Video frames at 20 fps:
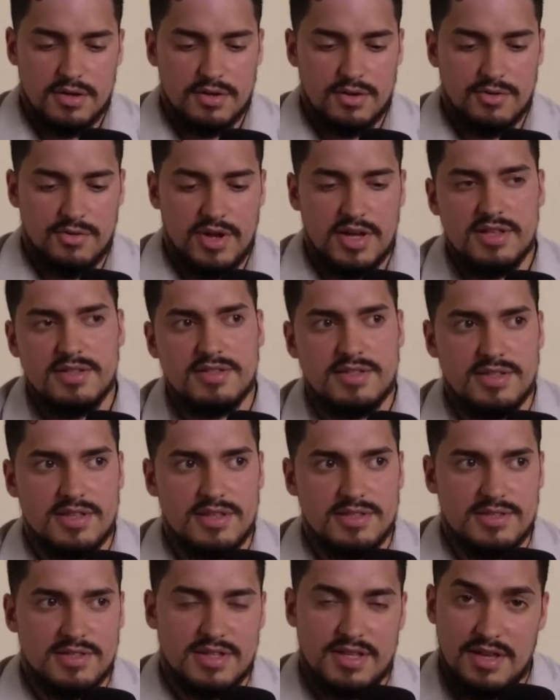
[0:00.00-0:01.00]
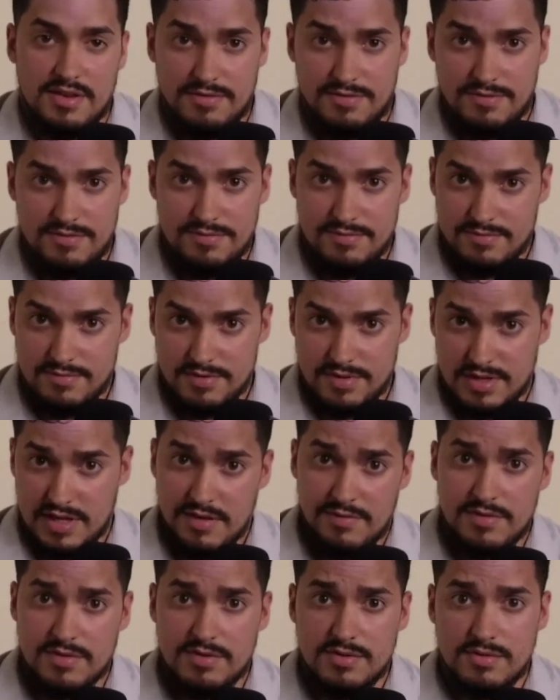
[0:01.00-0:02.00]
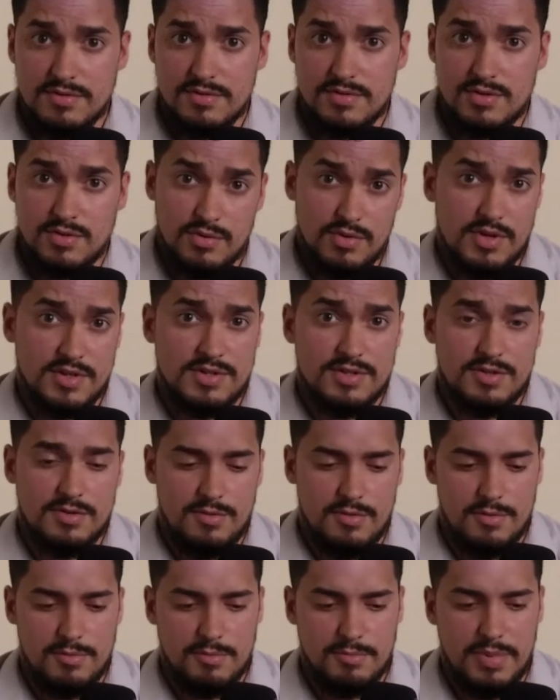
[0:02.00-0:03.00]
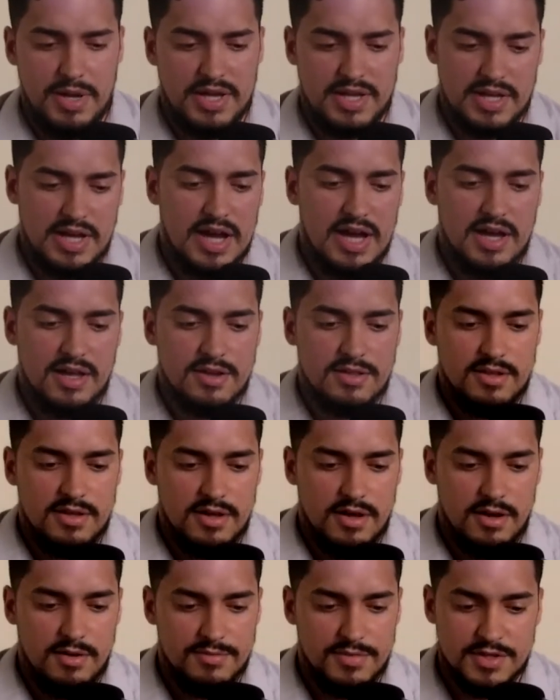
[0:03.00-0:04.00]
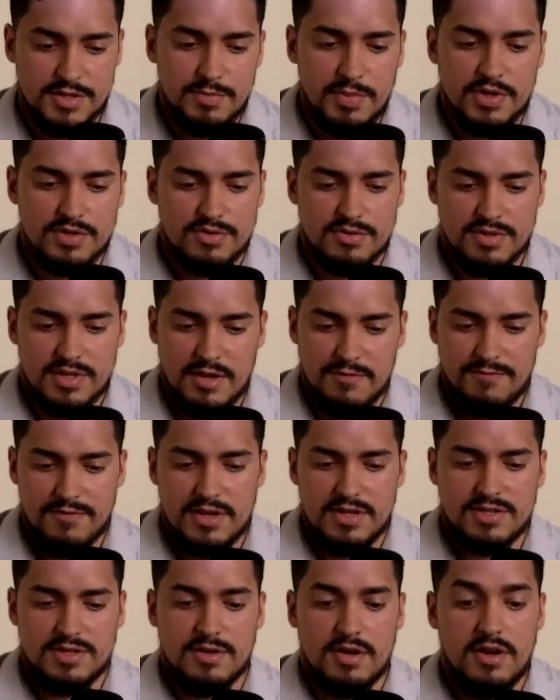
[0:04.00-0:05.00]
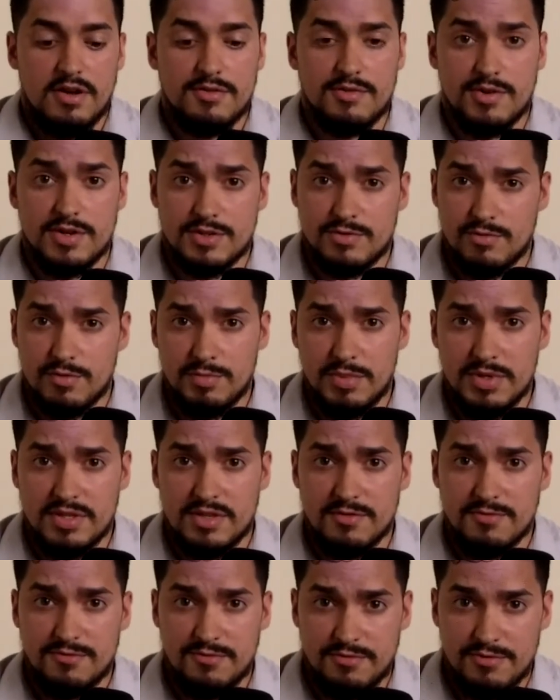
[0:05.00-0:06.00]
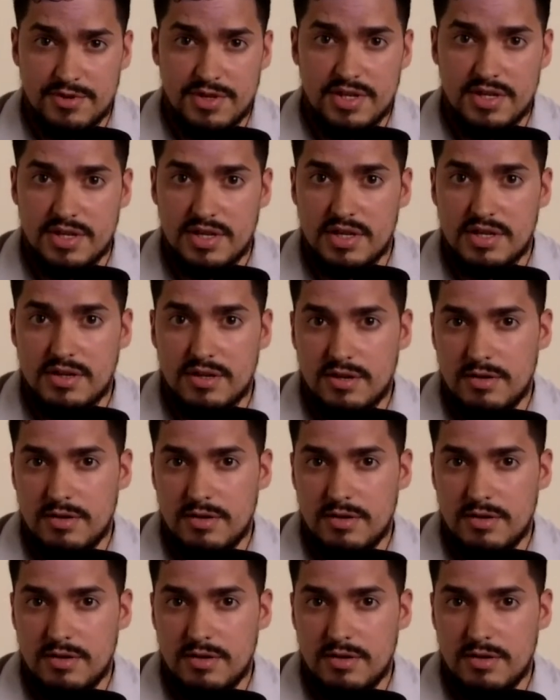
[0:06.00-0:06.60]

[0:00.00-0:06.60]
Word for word: Grace is a gift given to us by God. Um, the spiritual definition of grace would be the free and